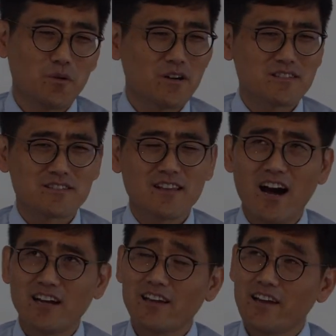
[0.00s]
was
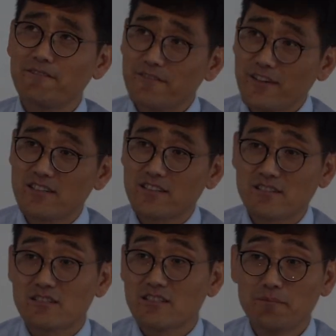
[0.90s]
not at first the